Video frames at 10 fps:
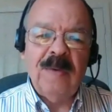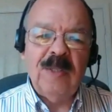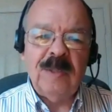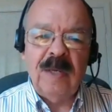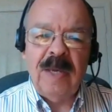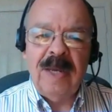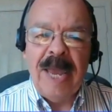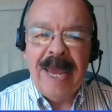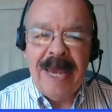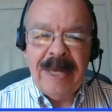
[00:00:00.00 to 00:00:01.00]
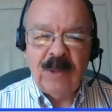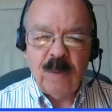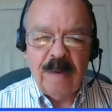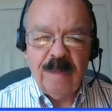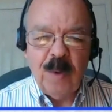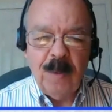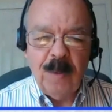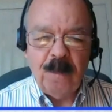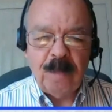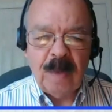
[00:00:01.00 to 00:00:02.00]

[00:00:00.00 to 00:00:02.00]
it's a Android phone.